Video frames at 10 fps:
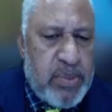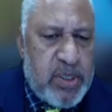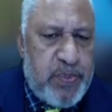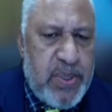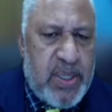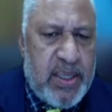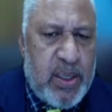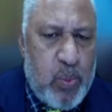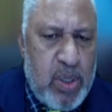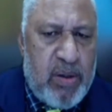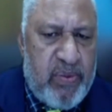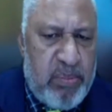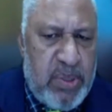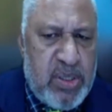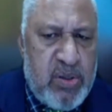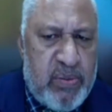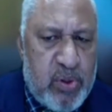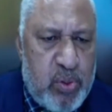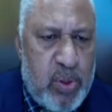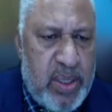Mr. Speaker, the work of the Ministry of
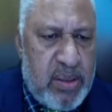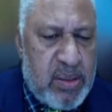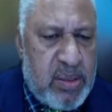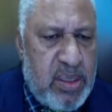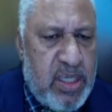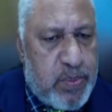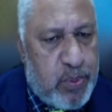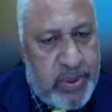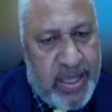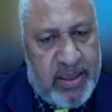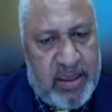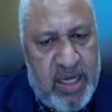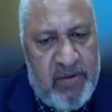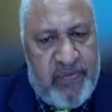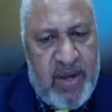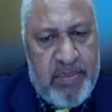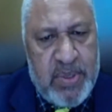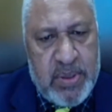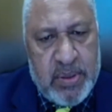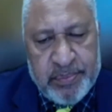the Sugar Industry has protected cane
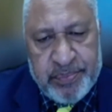farmers